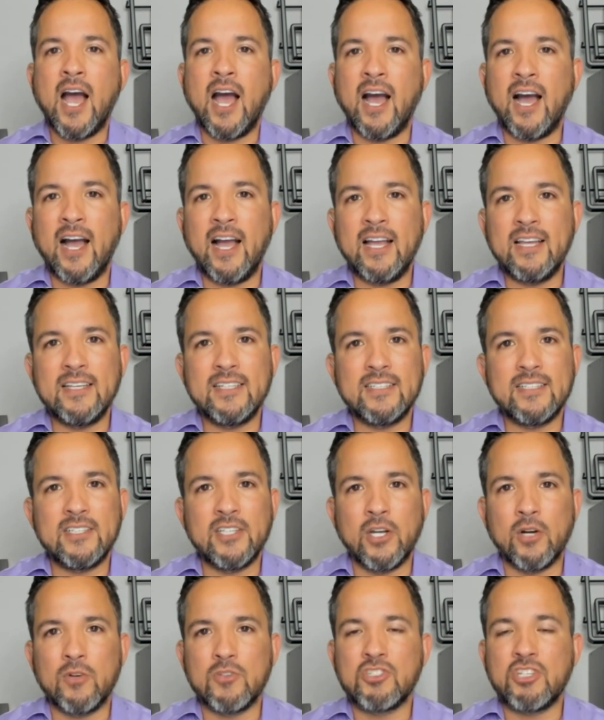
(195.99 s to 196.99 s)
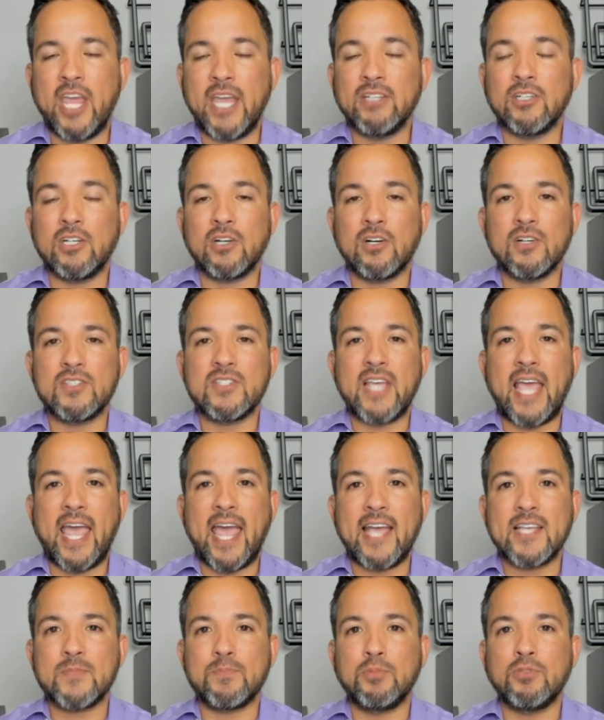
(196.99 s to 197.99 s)
Uh, you know, Jalen Hurts
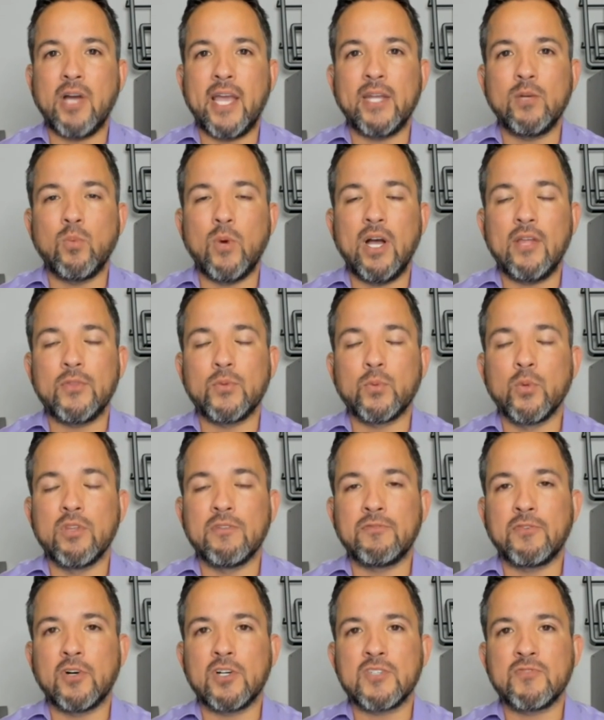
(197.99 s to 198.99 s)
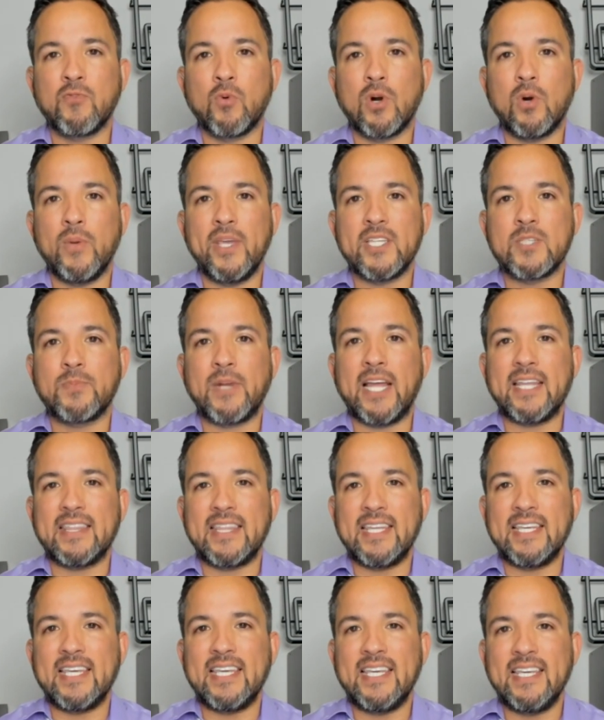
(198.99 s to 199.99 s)
has played well through the first four weeks, but I
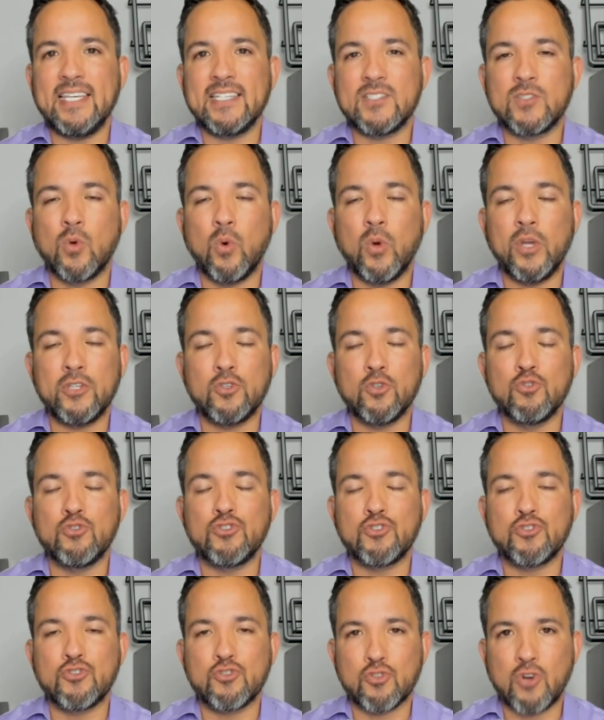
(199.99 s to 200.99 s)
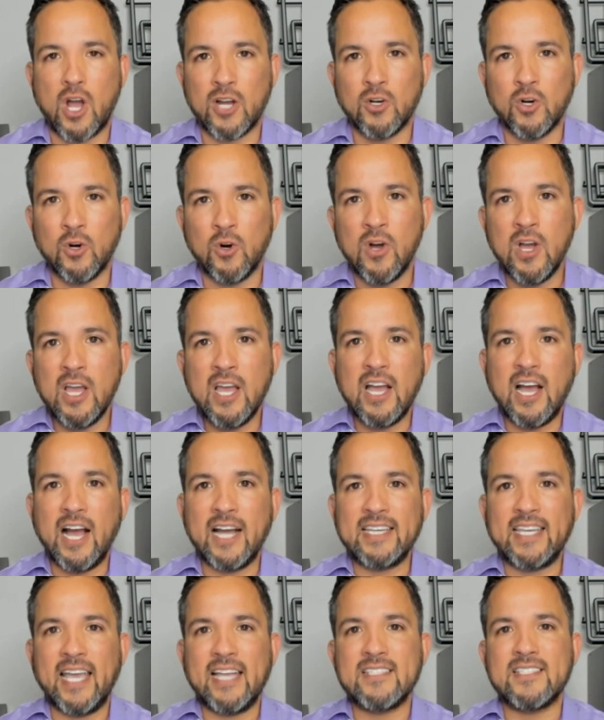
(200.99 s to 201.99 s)
think he is going to struggle
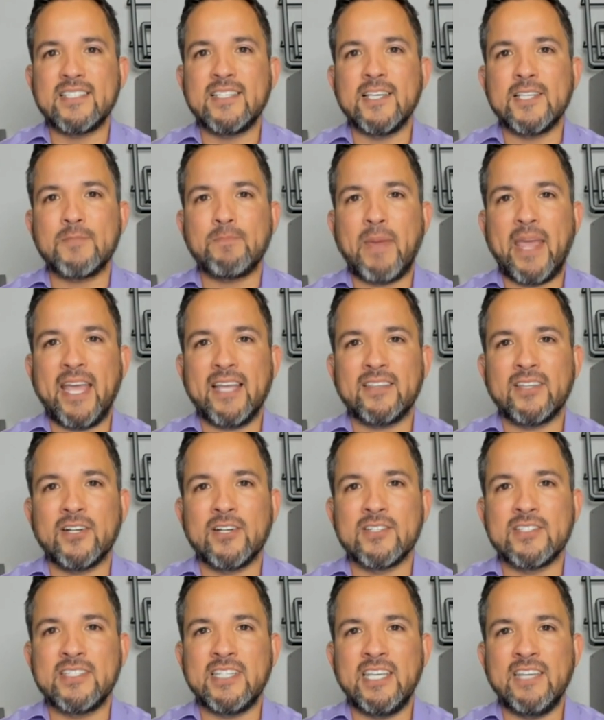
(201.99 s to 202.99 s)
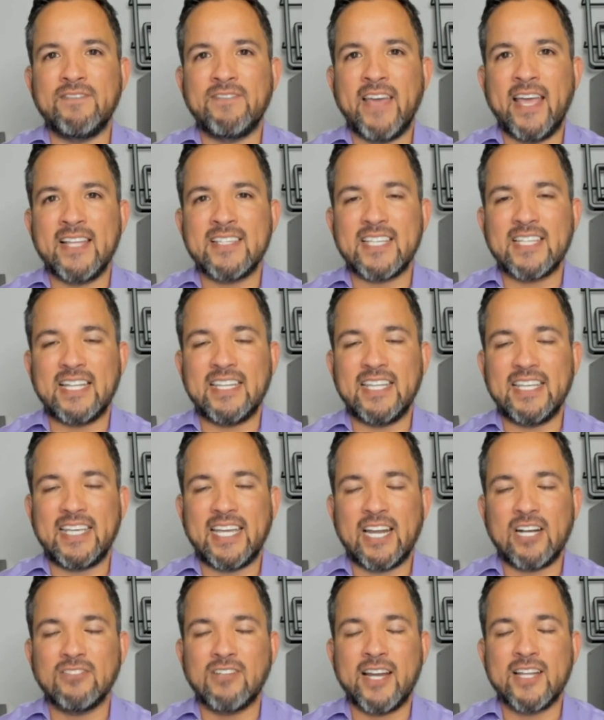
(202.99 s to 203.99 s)
against this Panthers defense. I think
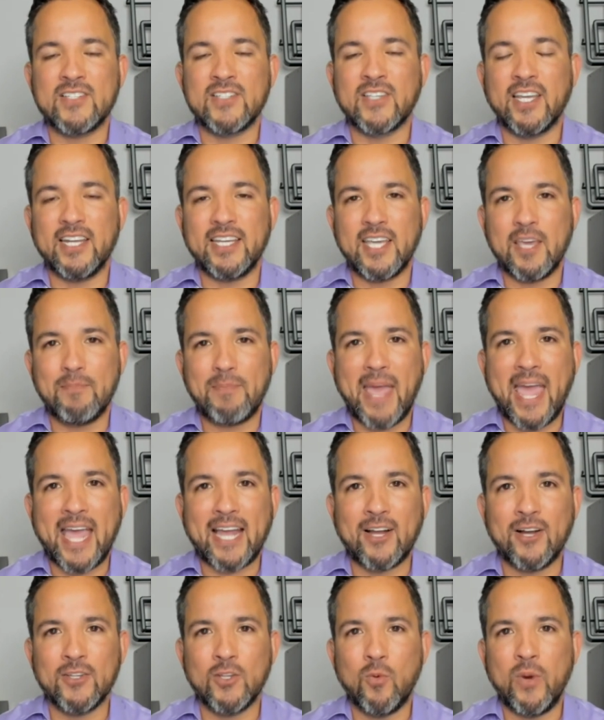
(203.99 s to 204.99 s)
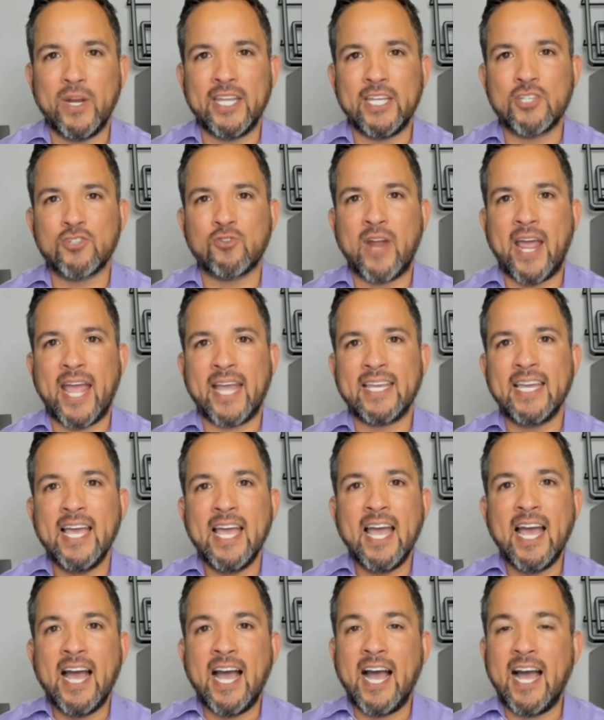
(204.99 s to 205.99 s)
Carolina is going to get back on the winning track.
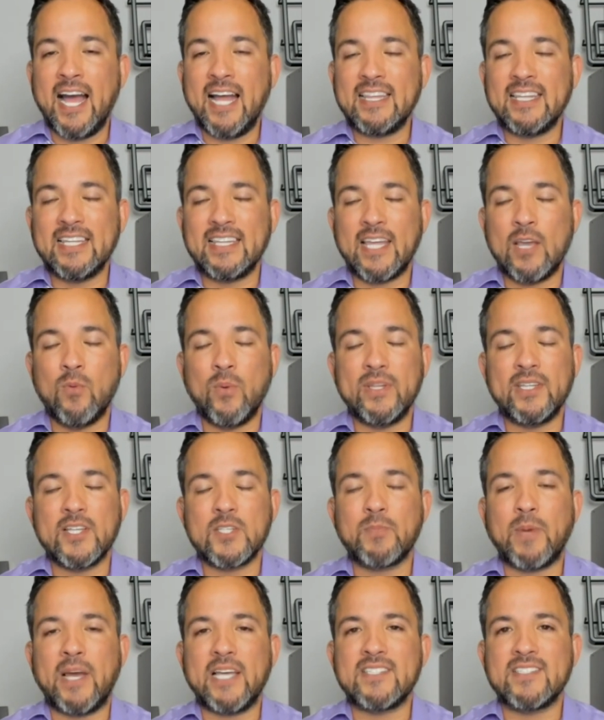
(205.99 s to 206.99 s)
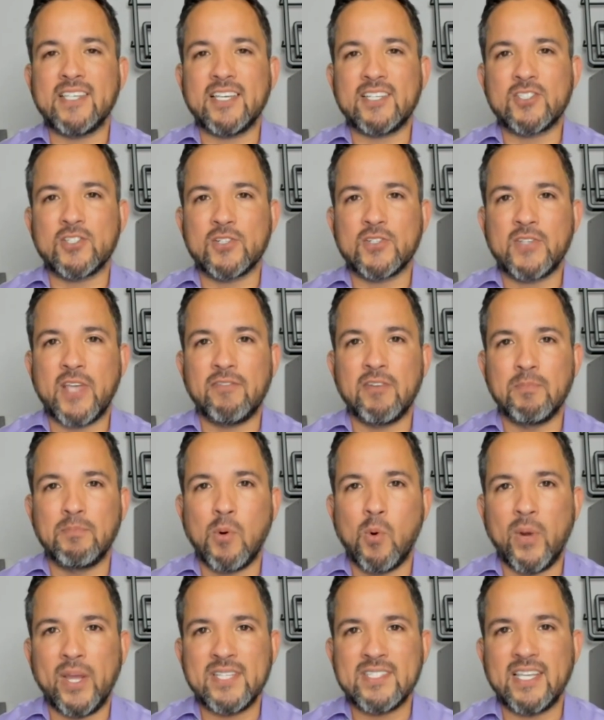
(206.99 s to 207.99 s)
Uh, I think they win this by six or seven
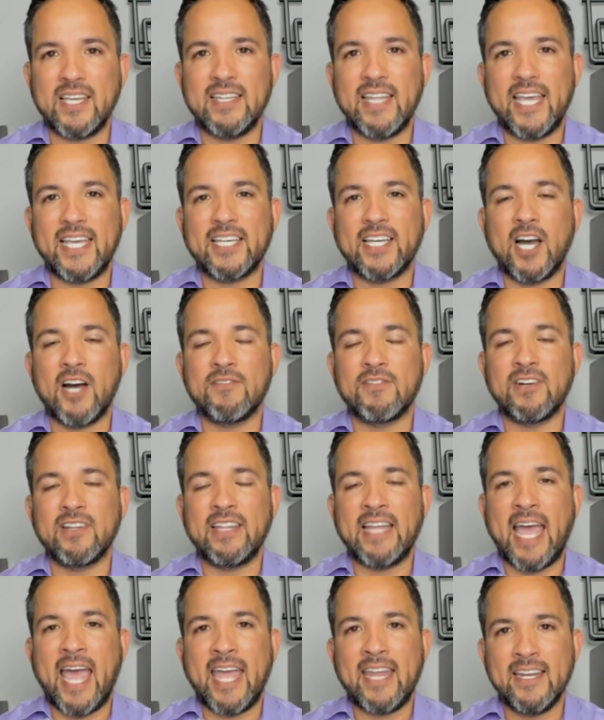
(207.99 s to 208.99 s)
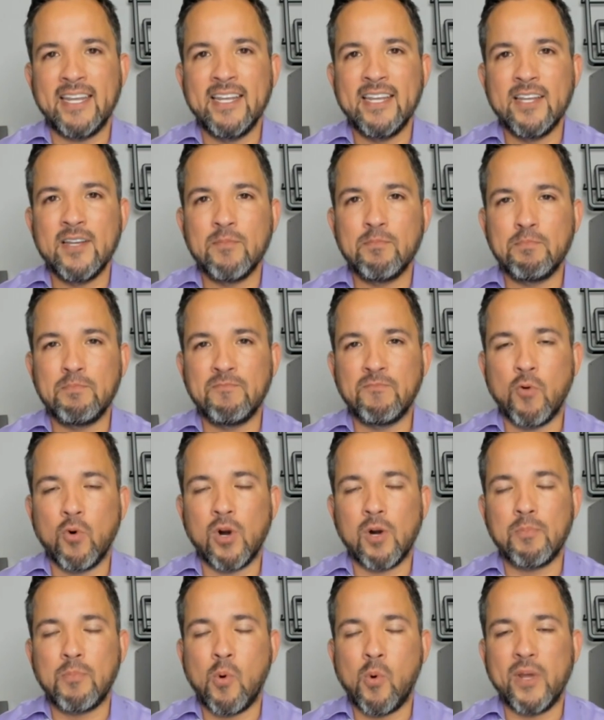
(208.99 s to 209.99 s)
points, and they cover that
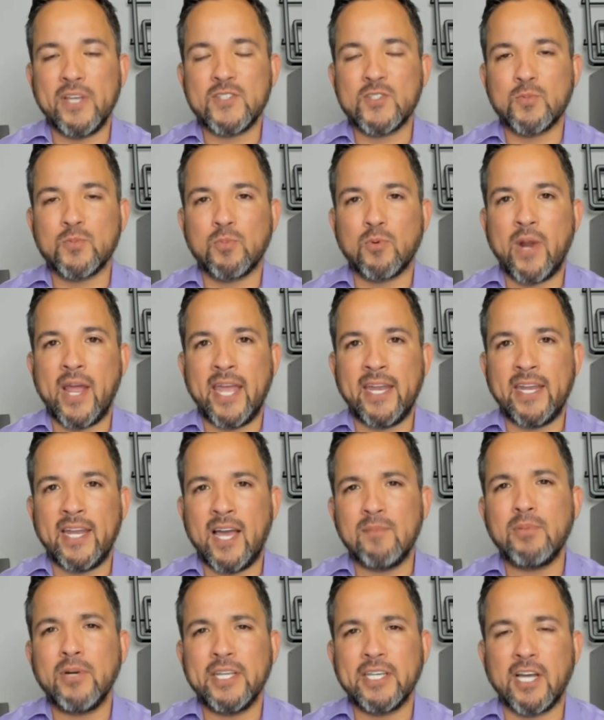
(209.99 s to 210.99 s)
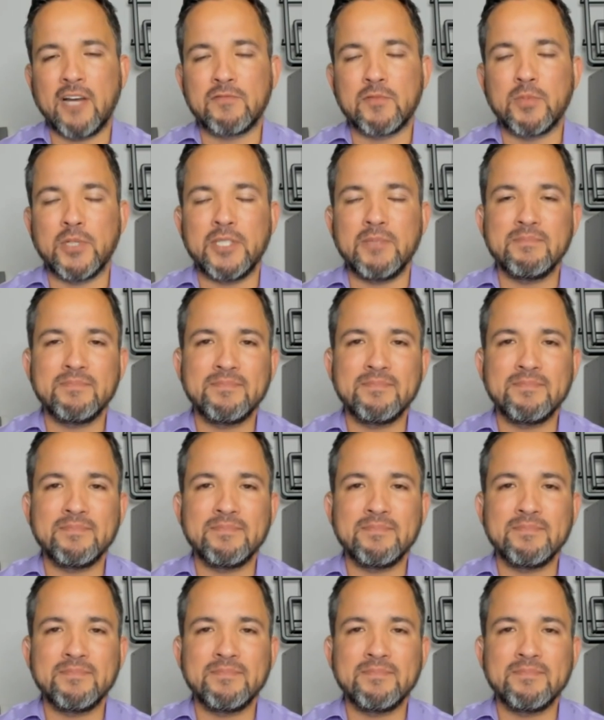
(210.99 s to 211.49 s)
four-point spread uh, pretty comfortably.